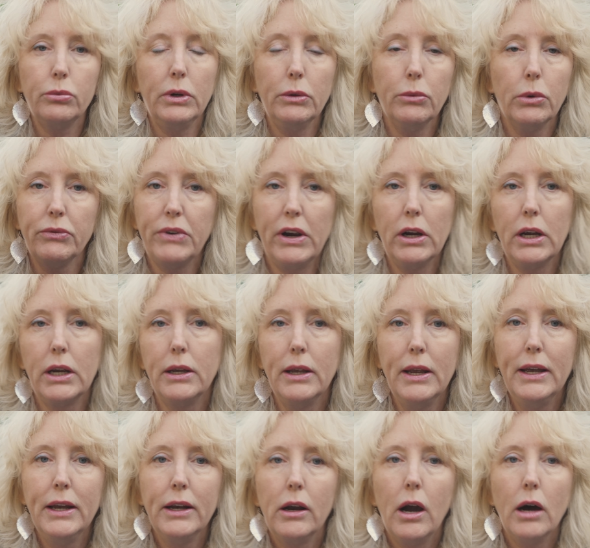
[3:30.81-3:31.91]
We're very
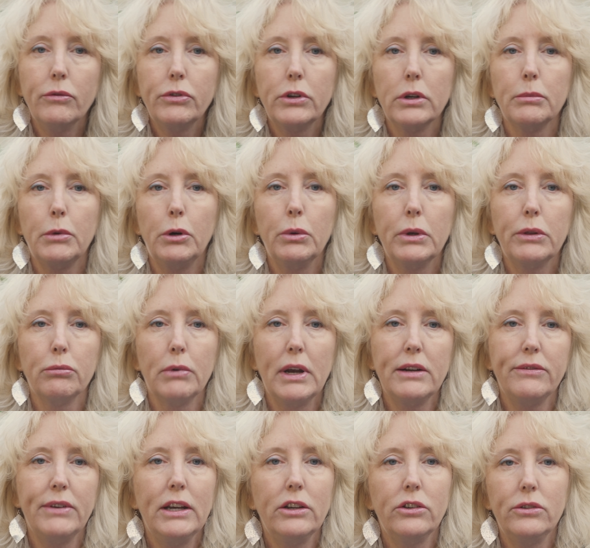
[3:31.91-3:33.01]
comfortable with
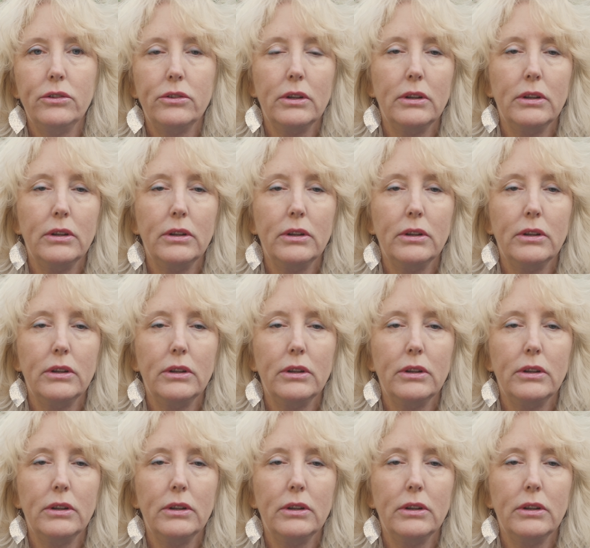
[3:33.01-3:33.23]
renovations